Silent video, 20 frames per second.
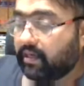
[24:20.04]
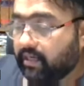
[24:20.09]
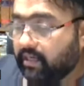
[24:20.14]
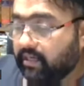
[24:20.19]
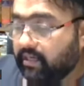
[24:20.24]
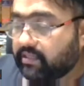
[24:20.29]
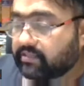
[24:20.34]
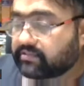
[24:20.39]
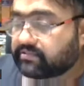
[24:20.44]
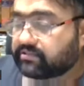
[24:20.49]

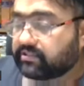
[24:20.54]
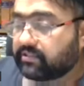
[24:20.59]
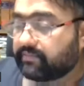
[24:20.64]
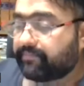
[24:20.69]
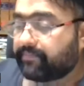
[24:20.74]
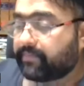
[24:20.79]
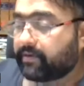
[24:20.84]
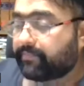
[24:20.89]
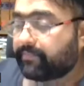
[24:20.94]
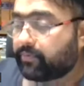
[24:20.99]
Unless
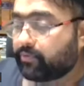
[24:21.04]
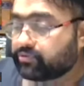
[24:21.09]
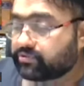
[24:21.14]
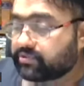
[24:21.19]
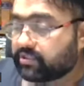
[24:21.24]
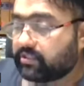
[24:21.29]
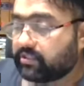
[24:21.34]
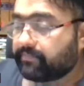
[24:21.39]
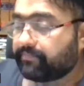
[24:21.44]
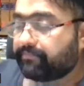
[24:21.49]
the
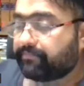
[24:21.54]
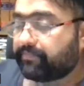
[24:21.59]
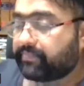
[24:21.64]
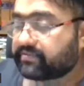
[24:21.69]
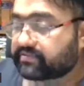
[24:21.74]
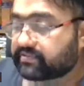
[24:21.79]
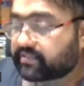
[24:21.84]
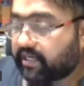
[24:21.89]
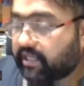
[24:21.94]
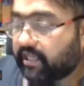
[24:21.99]
proposal
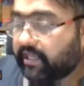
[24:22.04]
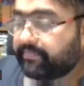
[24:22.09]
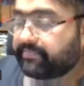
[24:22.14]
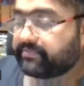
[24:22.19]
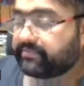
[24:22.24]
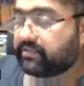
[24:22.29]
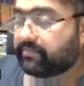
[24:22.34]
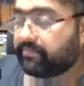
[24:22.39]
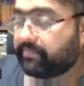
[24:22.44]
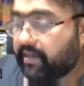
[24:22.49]

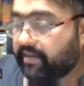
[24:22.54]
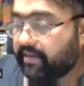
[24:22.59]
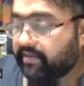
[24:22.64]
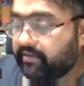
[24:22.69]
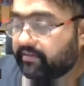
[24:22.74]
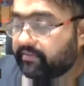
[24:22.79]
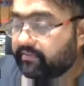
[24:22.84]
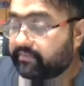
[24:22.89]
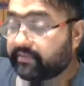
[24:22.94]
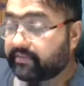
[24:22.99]
prescribes the
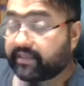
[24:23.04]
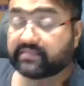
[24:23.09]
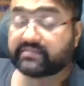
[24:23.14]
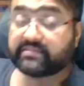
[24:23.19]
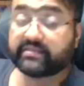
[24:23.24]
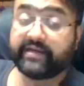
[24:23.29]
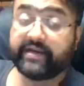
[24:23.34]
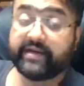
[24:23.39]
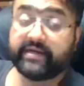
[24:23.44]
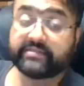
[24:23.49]
manner.
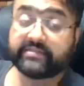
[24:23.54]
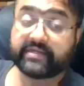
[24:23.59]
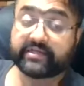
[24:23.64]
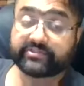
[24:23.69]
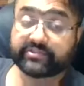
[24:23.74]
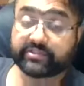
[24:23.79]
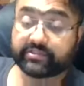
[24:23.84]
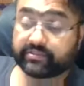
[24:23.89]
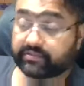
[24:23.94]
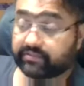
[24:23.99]
Yes, read
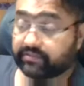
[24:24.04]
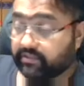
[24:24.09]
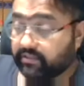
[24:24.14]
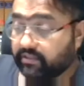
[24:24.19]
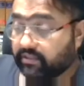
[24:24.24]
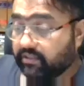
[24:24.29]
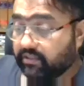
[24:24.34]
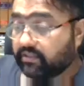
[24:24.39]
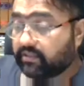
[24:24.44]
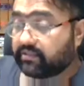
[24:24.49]
section
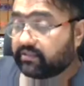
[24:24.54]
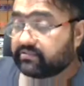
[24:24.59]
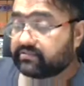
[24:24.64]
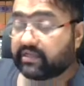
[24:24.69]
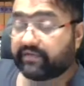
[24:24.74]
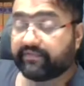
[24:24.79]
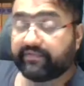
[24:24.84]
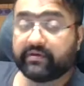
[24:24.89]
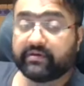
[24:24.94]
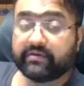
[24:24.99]

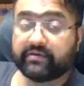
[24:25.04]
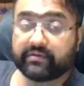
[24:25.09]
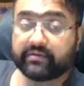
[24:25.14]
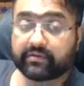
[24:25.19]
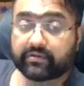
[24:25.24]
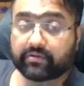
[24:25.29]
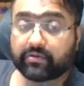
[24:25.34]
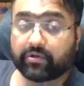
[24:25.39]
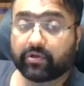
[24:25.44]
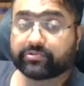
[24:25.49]
7,
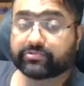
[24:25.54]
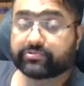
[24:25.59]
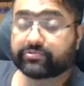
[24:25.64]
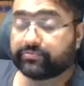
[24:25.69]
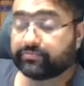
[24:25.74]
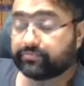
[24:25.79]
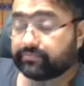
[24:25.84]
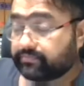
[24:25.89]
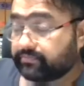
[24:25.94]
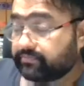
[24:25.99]
clause
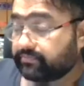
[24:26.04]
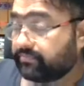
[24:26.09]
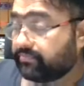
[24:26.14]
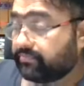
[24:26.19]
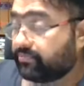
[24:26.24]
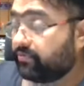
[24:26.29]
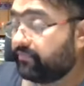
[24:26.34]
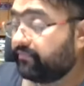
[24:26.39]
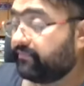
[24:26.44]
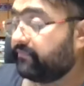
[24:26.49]
2.
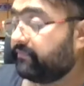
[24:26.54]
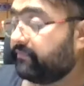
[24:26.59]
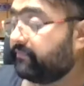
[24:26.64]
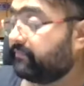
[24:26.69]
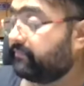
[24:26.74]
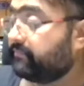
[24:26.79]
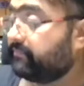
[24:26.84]
Dhruv.